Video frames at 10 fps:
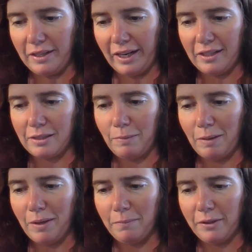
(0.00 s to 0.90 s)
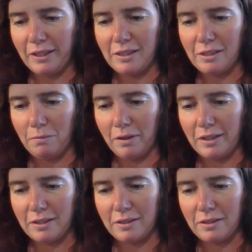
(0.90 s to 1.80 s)
Thanks. My memory still
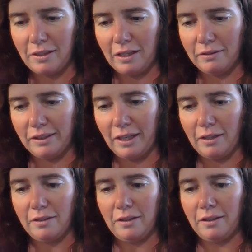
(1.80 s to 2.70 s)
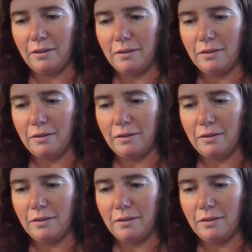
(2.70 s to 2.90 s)
works now and then.